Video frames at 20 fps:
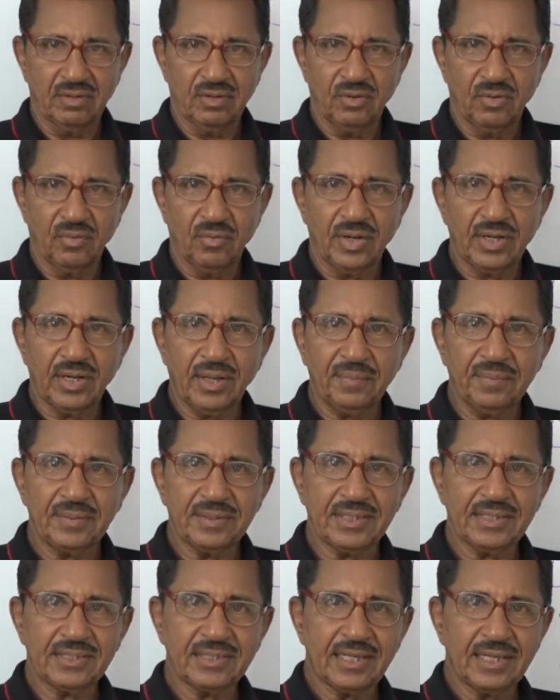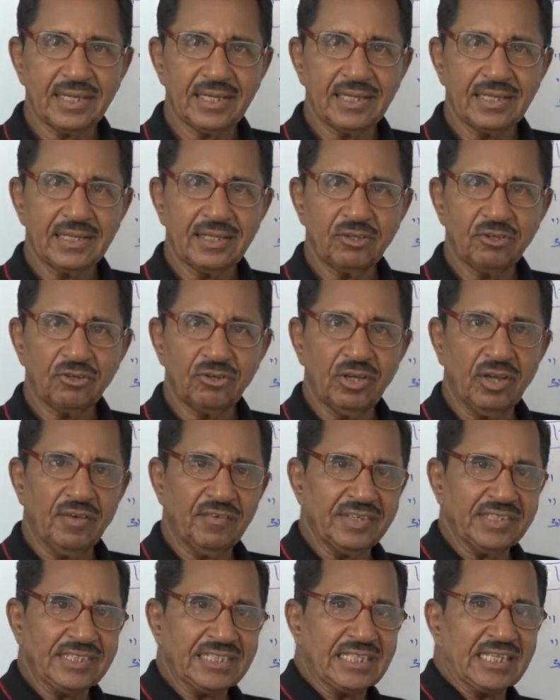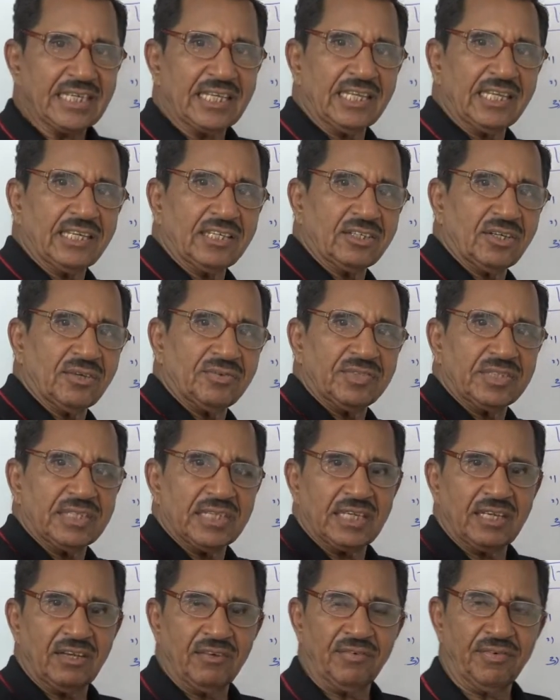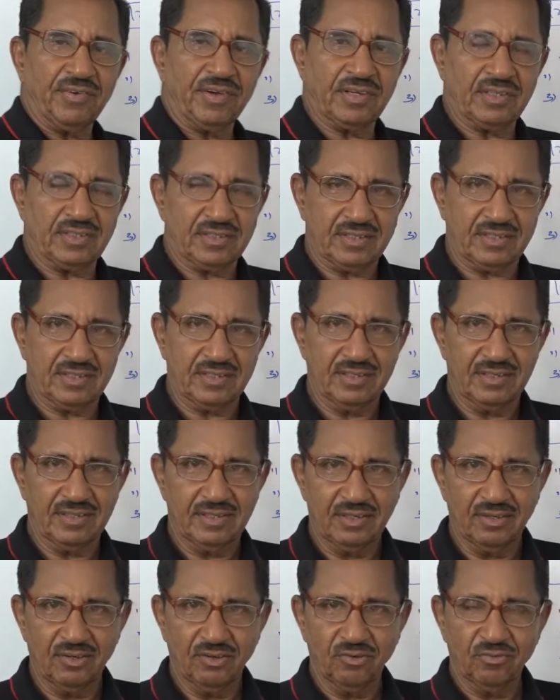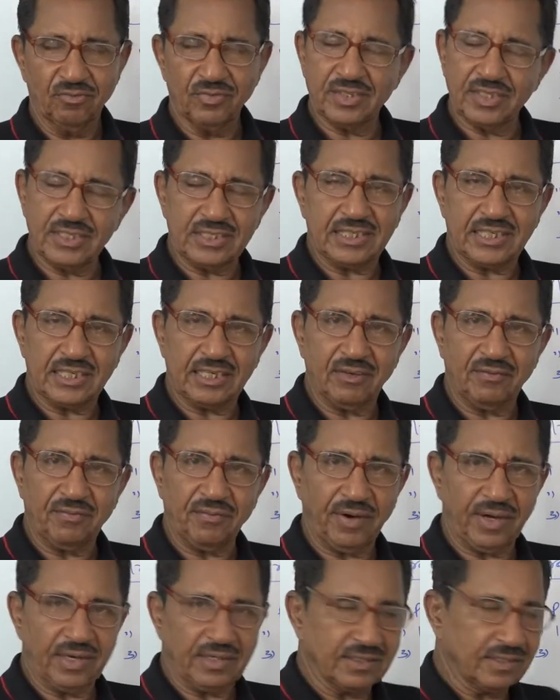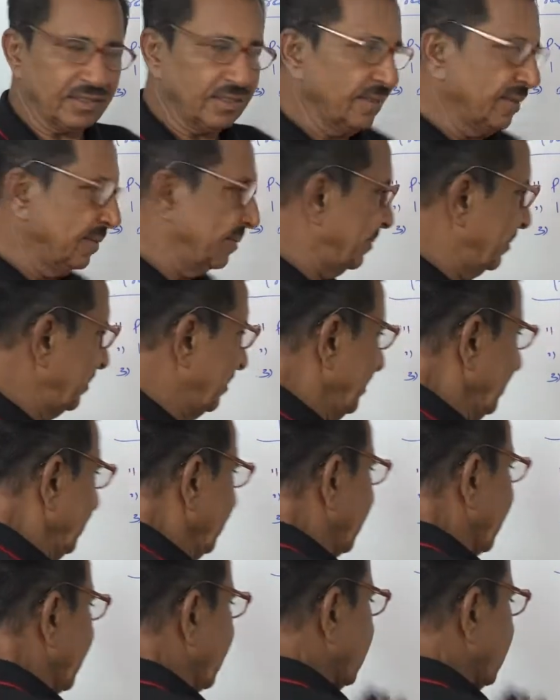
What happens is that you have a series of signifiers with the signifiers. You